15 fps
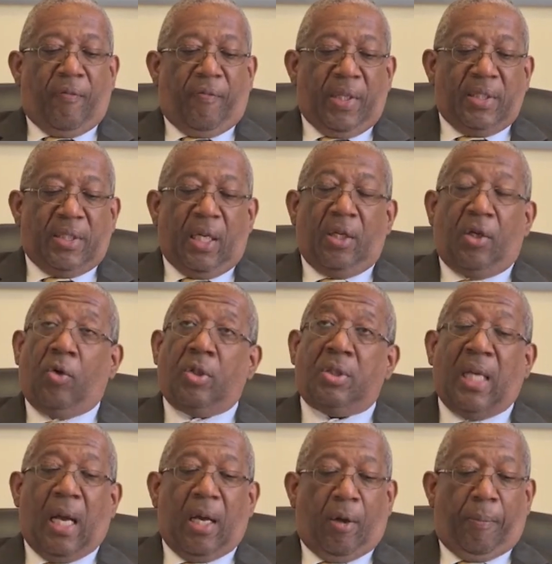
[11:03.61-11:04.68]
the Vincent
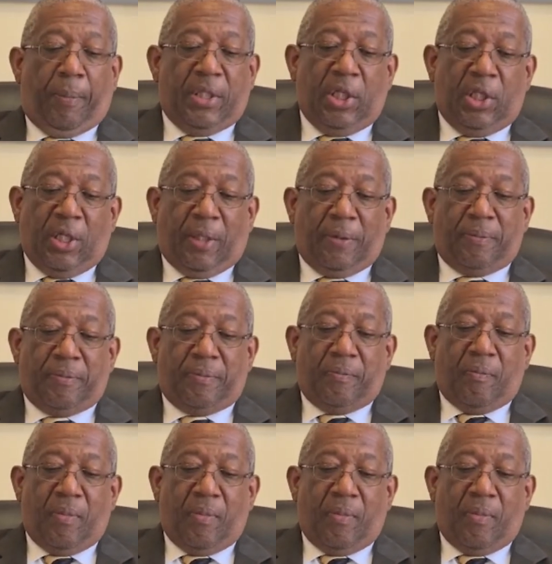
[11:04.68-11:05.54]
Hossan competition,